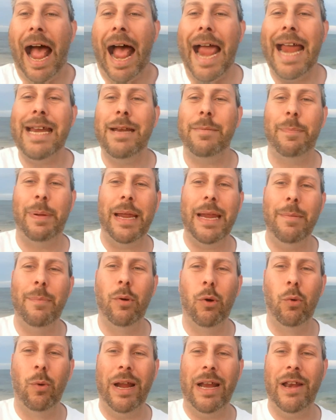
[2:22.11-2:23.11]
8
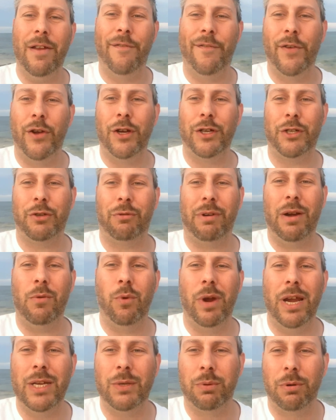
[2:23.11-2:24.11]
people in the first 3
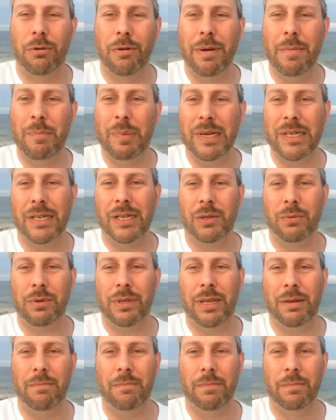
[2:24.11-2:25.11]
weeks we were in business
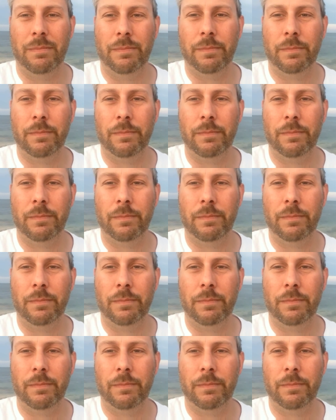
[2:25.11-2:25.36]
with him,